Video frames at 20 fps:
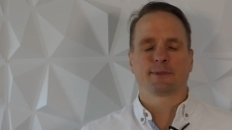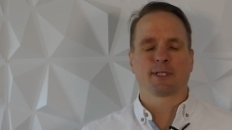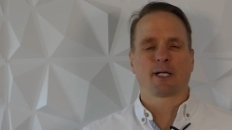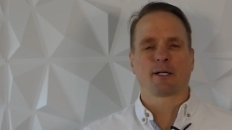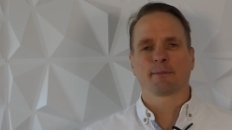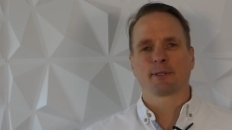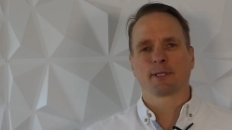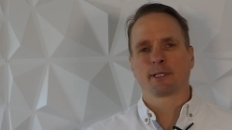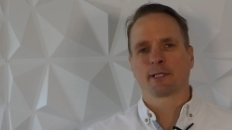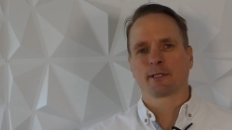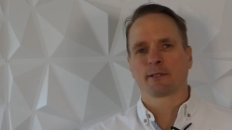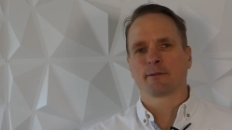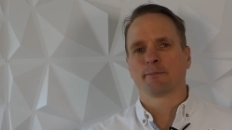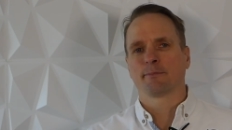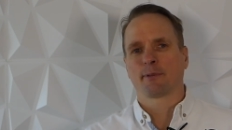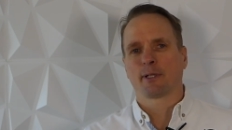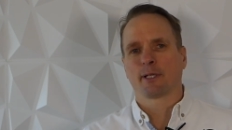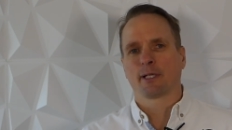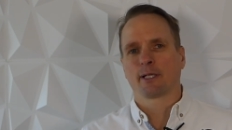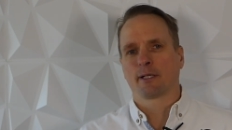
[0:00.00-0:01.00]
dominated
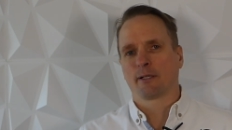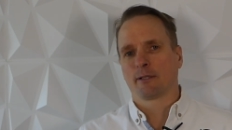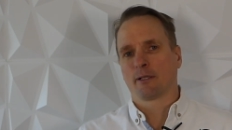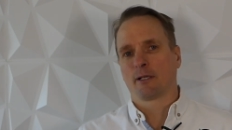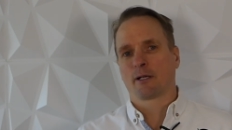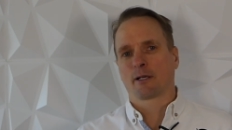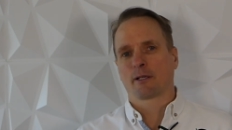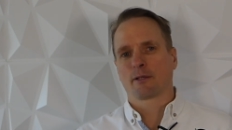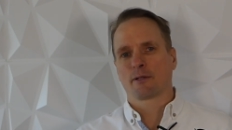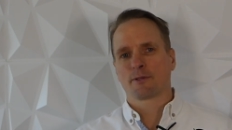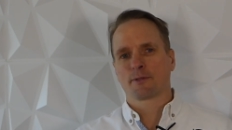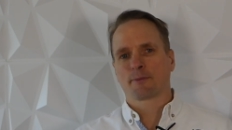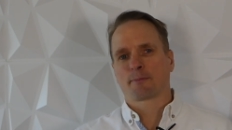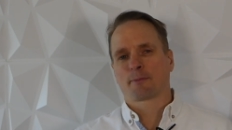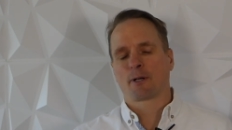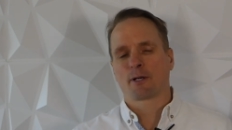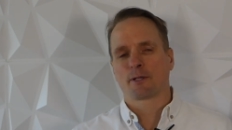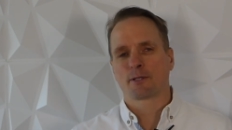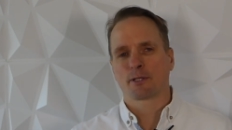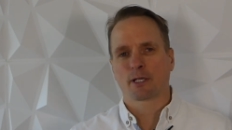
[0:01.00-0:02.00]
by a lot of those
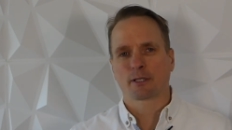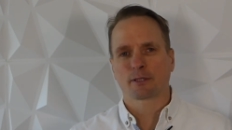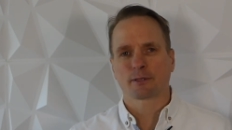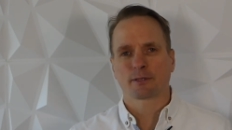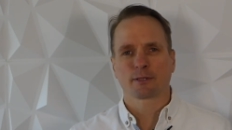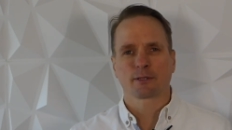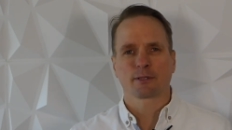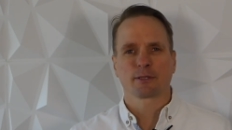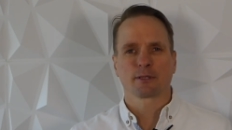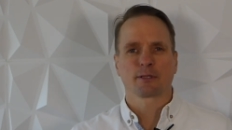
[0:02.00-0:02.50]
projects.